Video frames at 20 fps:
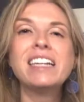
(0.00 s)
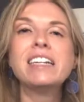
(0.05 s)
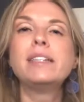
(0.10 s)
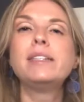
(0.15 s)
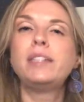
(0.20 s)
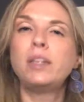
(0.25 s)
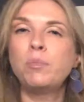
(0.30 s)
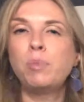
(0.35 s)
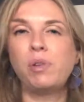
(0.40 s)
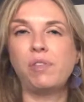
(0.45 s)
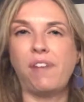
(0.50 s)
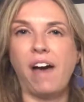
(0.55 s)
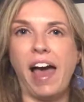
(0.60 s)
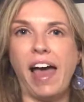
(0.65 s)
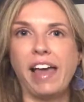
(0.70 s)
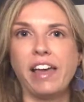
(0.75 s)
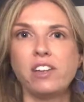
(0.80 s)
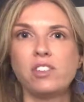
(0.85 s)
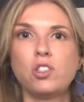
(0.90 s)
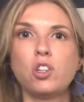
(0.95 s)

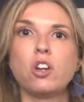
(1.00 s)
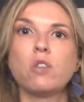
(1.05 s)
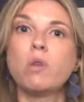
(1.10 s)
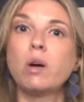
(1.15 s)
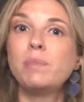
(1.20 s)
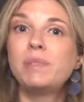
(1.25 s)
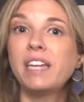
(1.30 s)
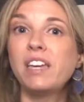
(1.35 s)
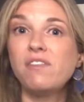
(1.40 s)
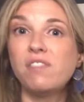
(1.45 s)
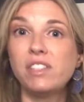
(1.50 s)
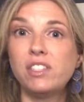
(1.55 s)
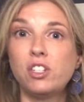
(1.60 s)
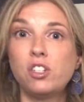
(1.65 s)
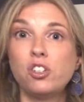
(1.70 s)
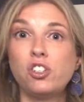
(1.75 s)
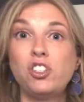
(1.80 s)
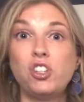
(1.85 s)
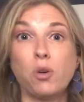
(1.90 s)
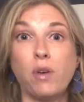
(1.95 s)
Simplify so your website
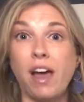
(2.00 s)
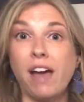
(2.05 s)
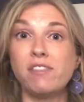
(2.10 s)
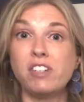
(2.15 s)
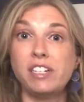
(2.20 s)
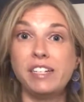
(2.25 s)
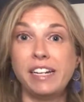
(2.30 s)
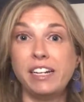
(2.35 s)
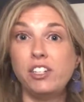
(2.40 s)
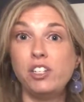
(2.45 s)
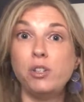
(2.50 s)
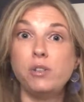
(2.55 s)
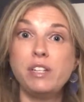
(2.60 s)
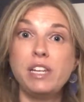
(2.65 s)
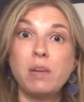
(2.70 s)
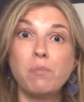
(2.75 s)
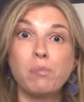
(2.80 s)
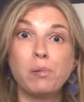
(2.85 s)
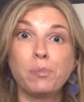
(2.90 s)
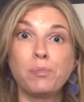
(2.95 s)
visitors don't have to dig too
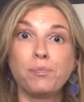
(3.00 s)
deep.